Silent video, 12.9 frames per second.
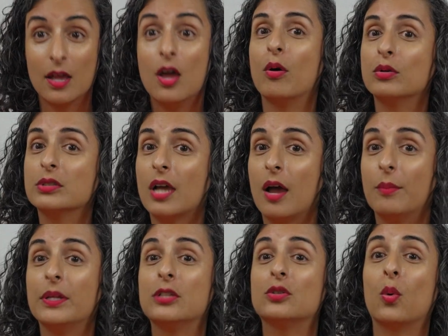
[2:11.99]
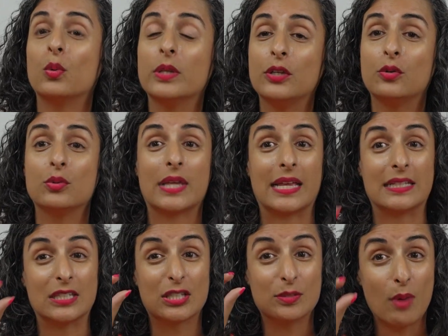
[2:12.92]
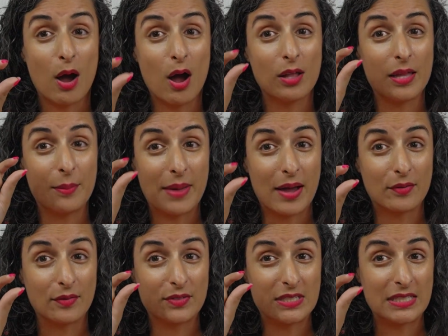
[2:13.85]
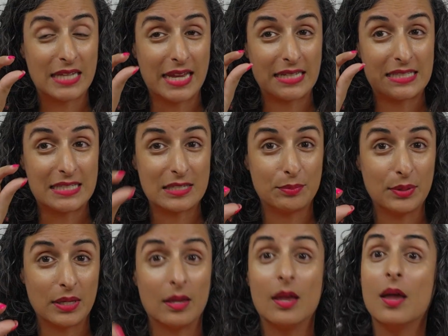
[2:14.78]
most companies only use a small amount of T H C B